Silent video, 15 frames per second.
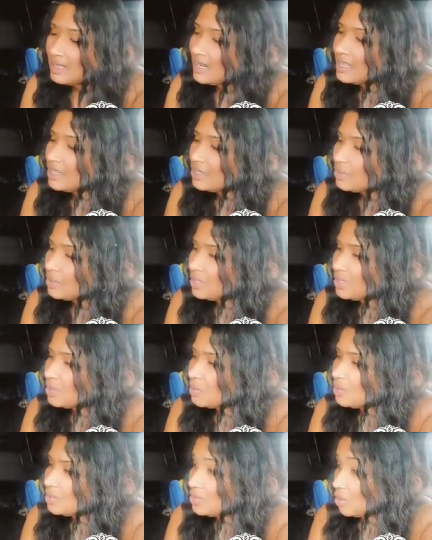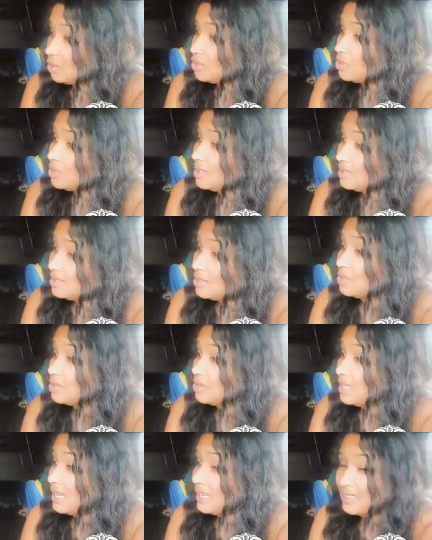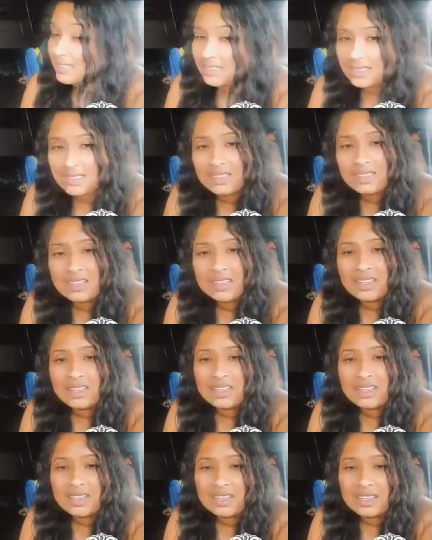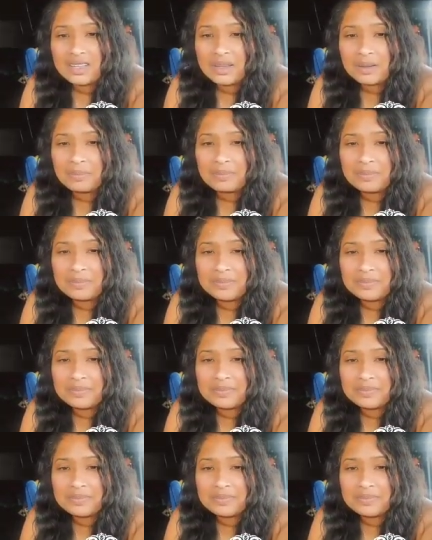Listen, stop. Like I told you before, stop telling people your dreams. Stop